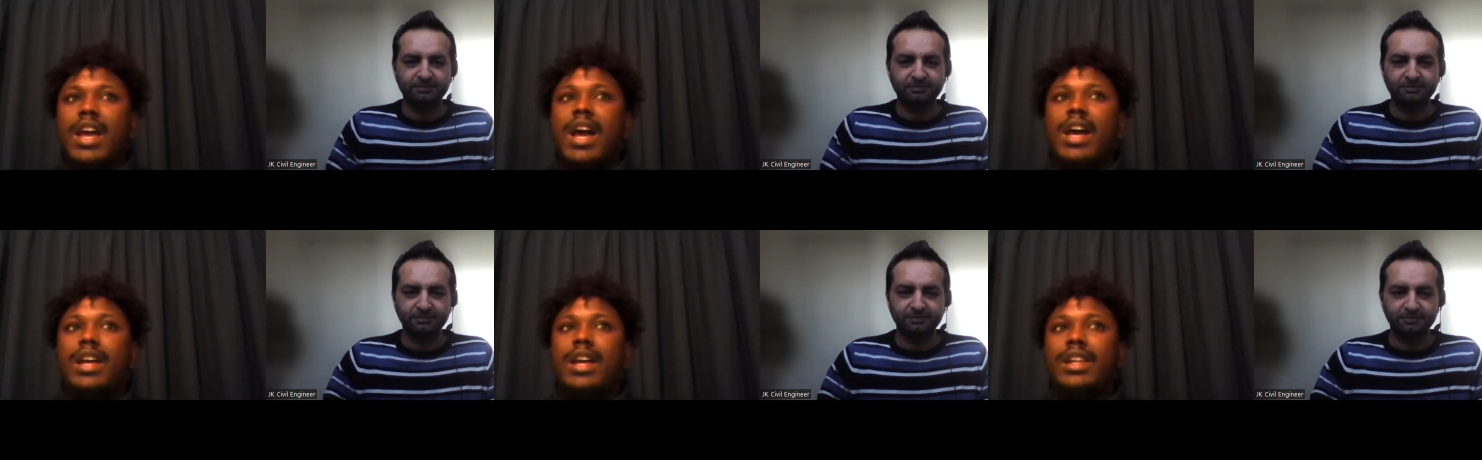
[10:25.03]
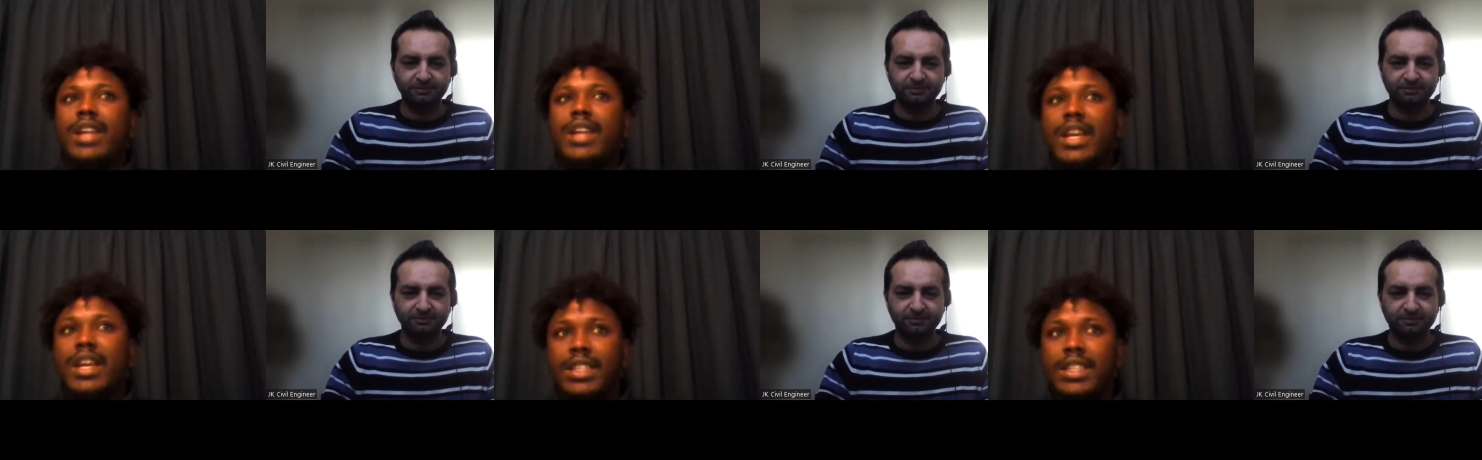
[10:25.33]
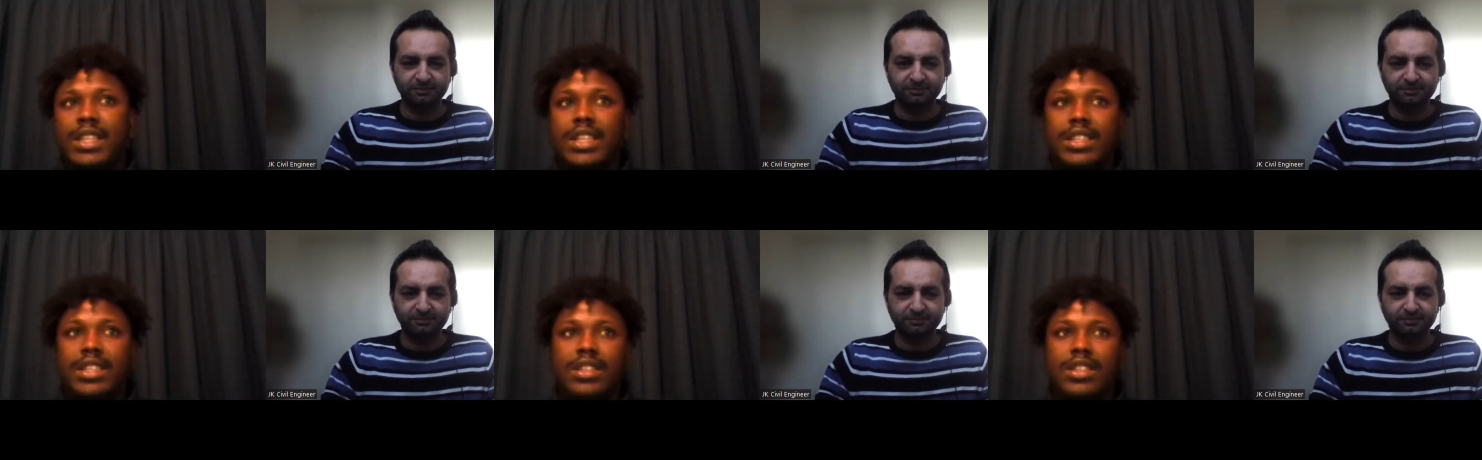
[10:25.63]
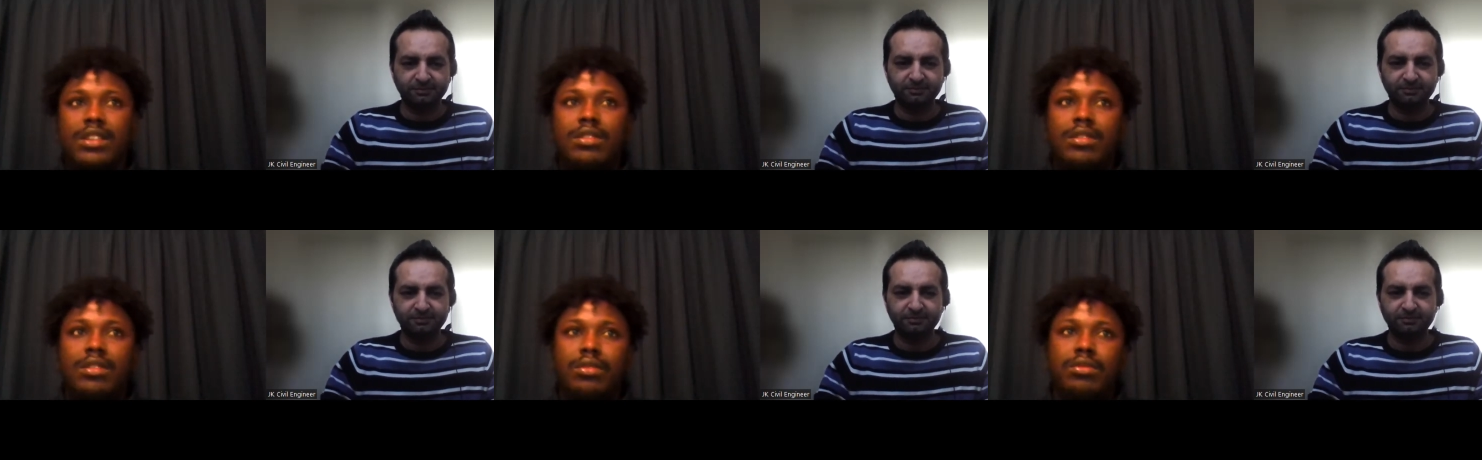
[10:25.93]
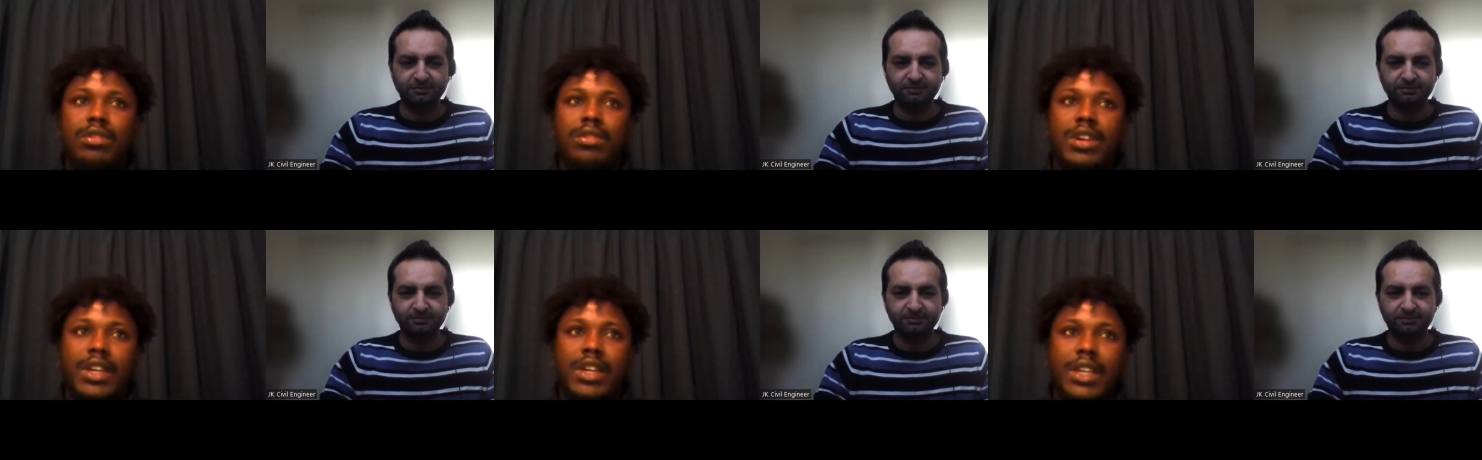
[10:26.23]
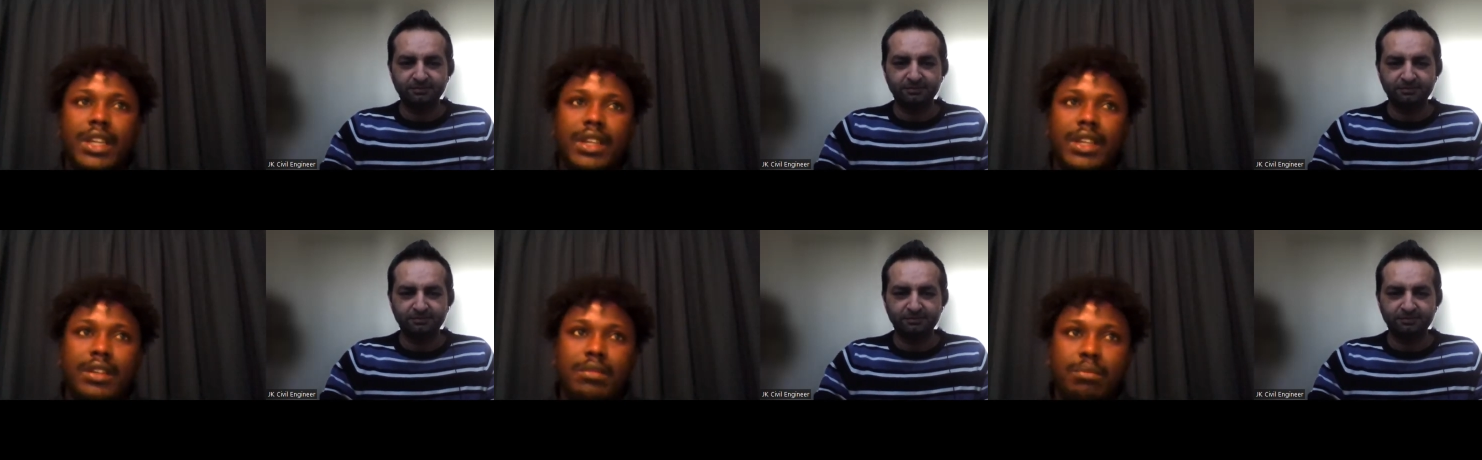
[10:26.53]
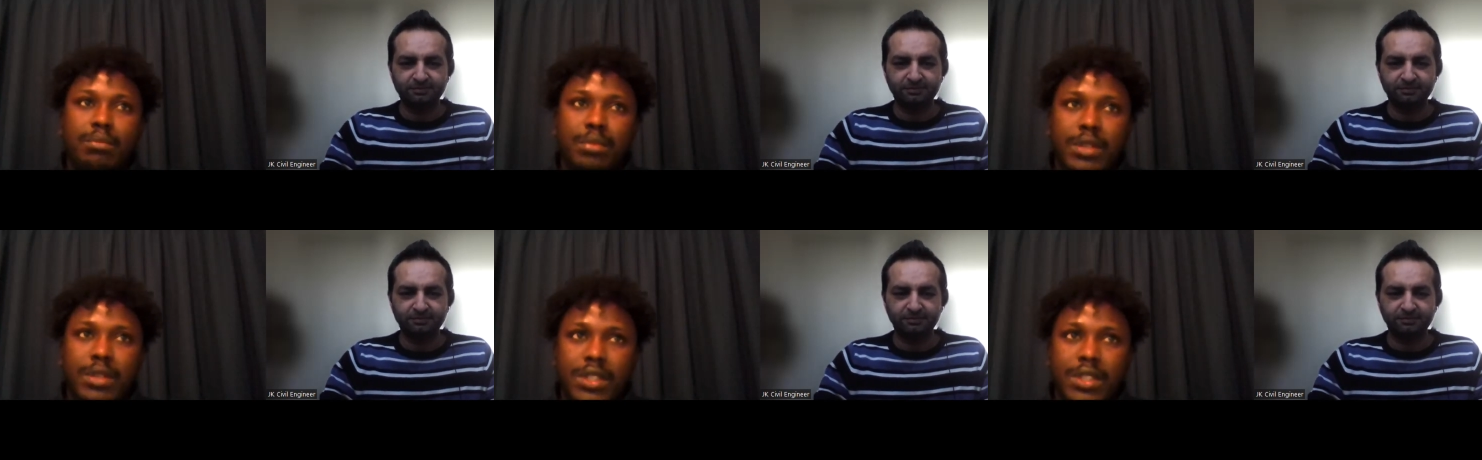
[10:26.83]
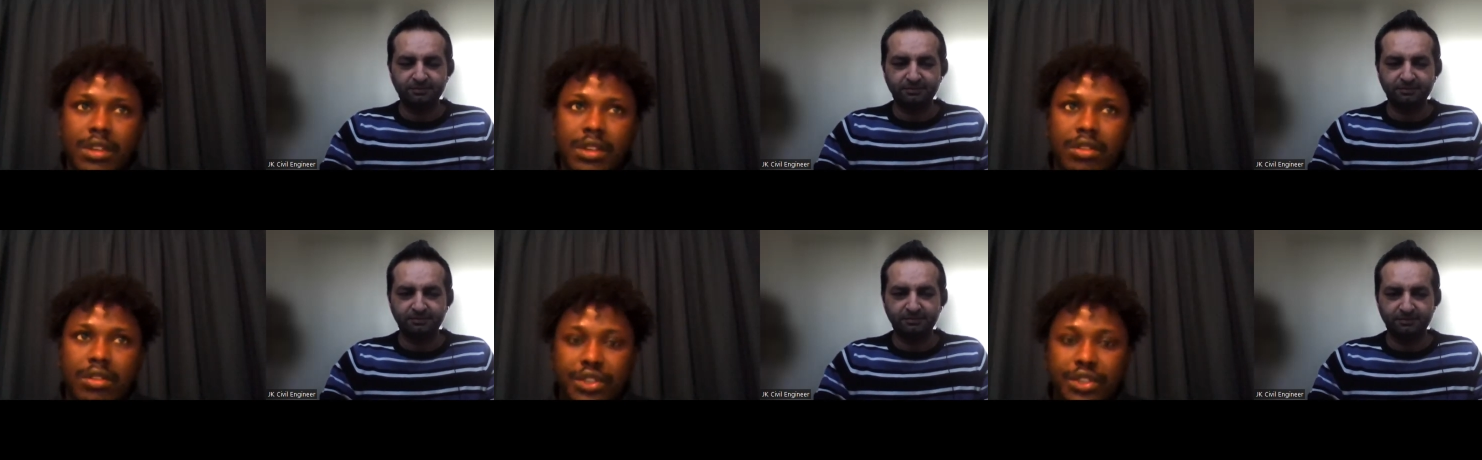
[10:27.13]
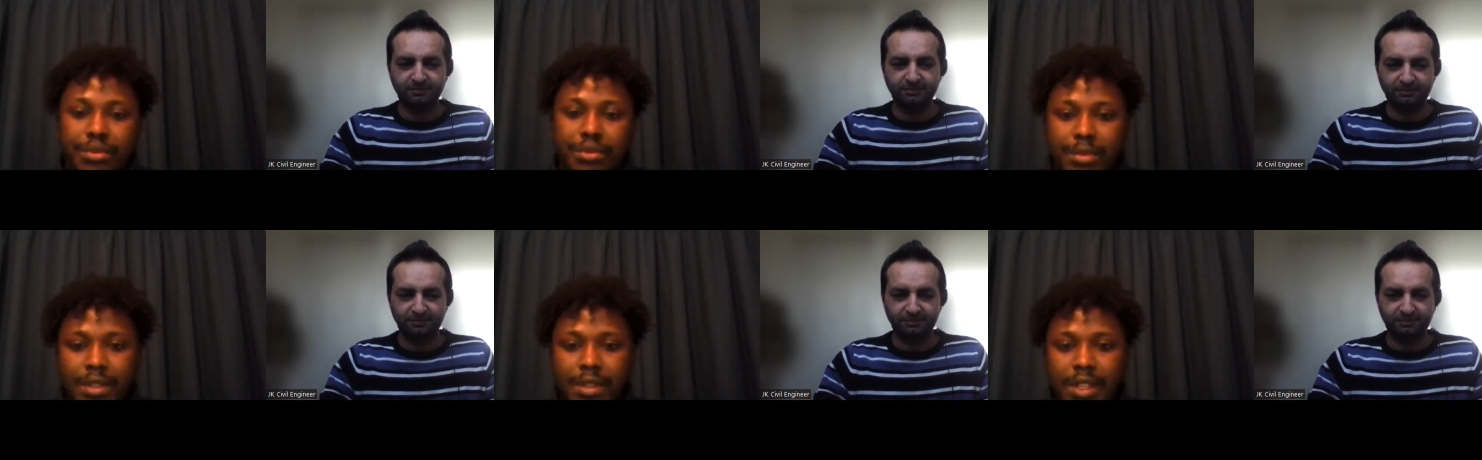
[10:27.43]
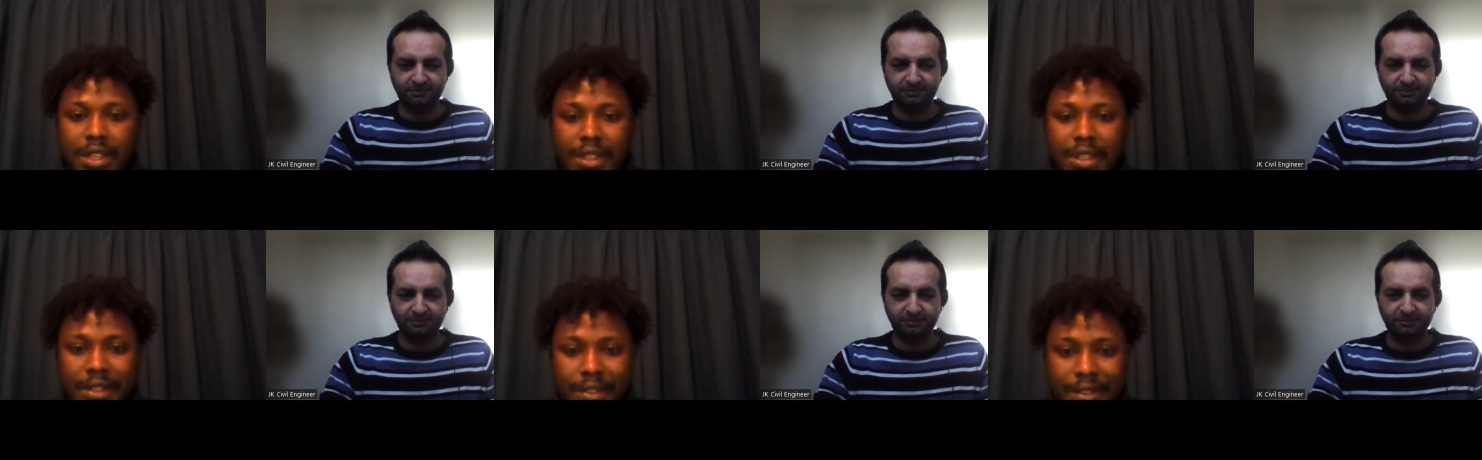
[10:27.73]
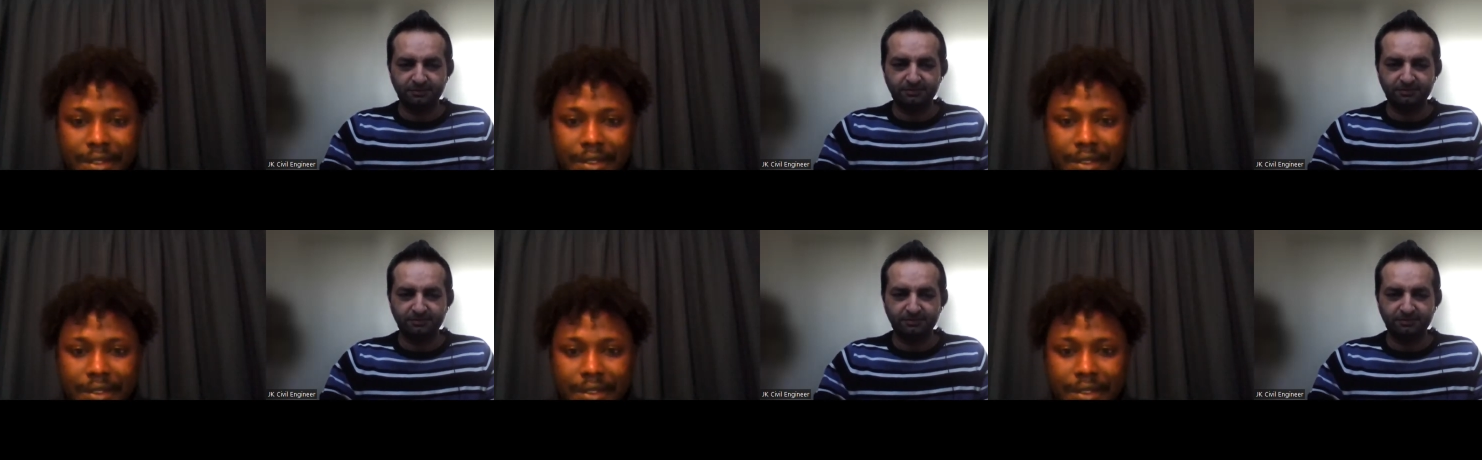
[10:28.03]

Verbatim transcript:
Speaker 1: and I think it's going to work in Bristol Hospital.